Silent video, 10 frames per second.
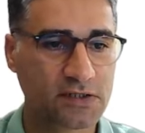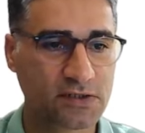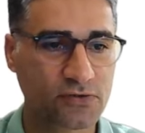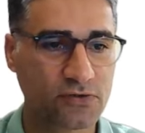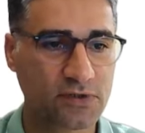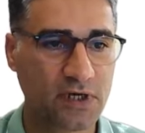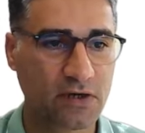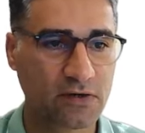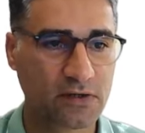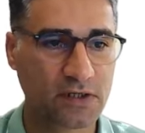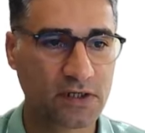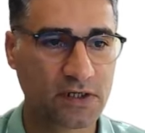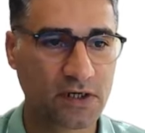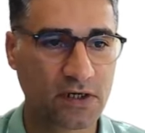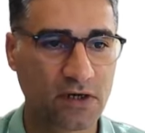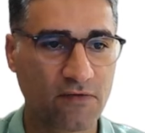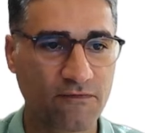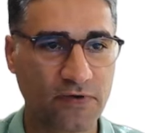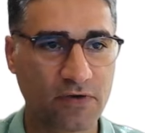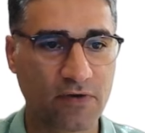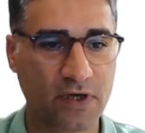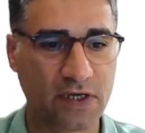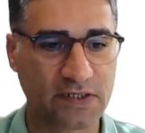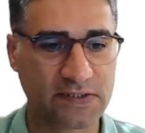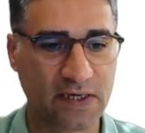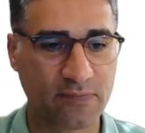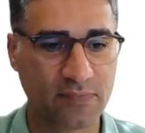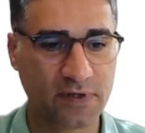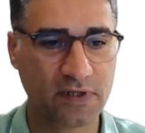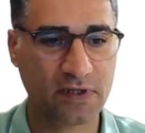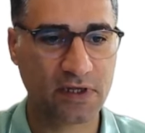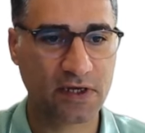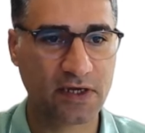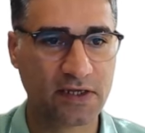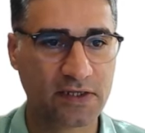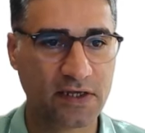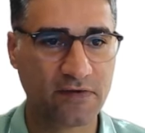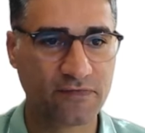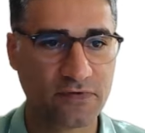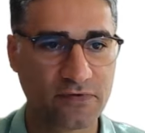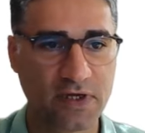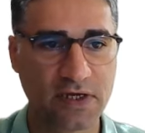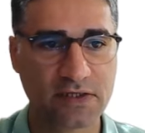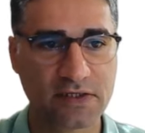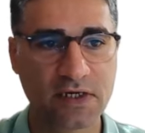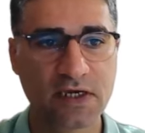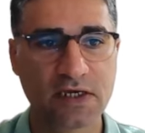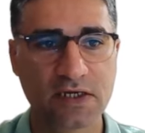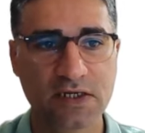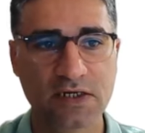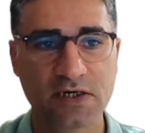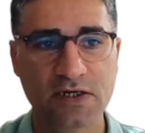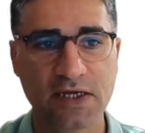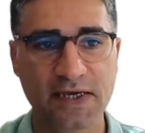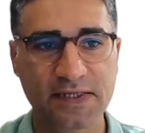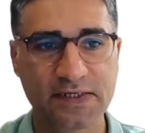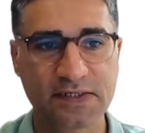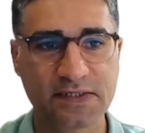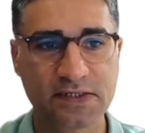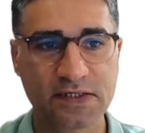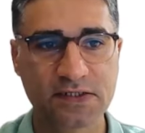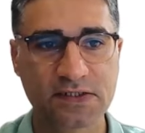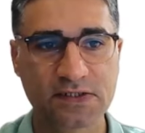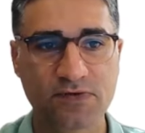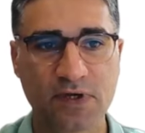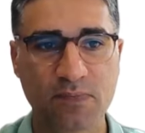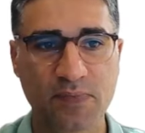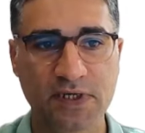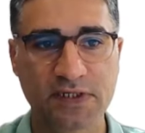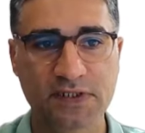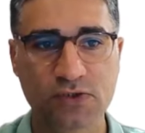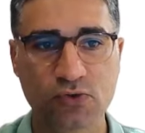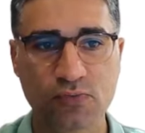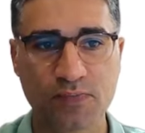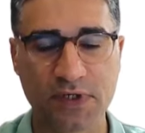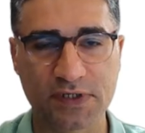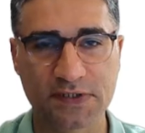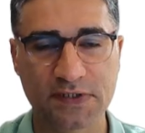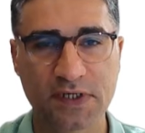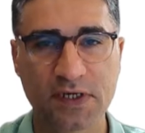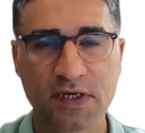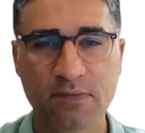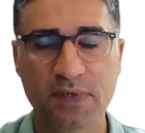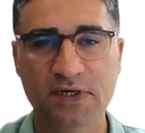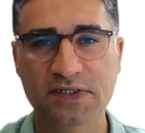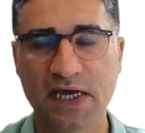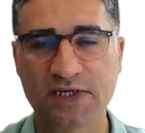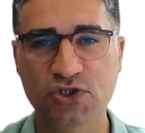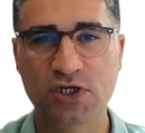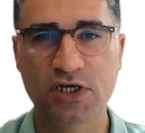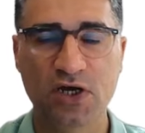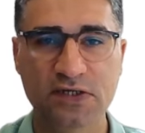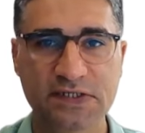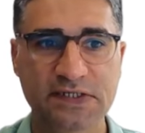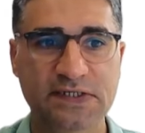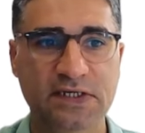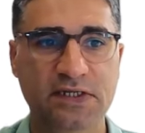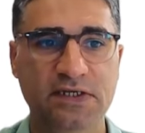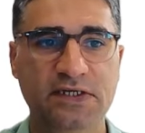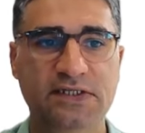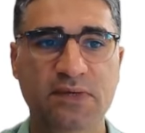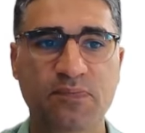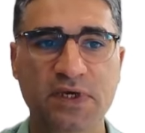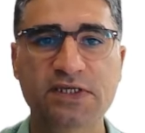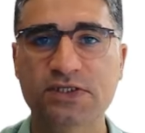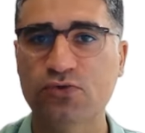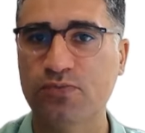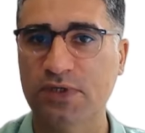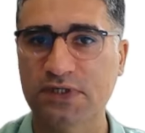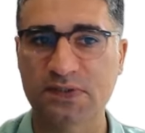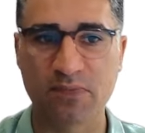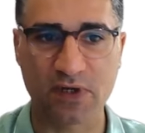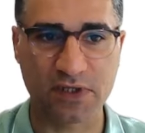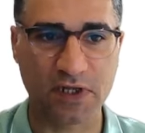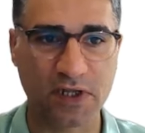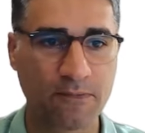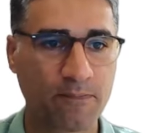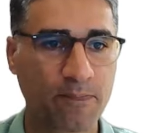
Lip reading: scroll down, click on ComfyUI example, and after that, click on edit instruct pix to pix, because actually COSXL is a pix to pix model.